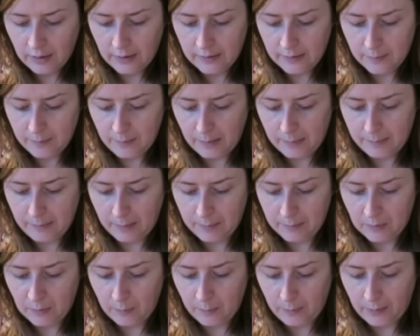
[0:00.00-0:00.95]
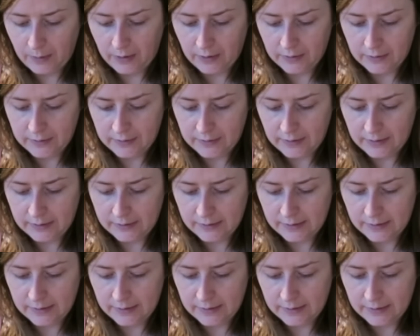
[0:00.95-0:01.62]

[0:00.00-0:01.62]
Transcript: It's my mum's birthday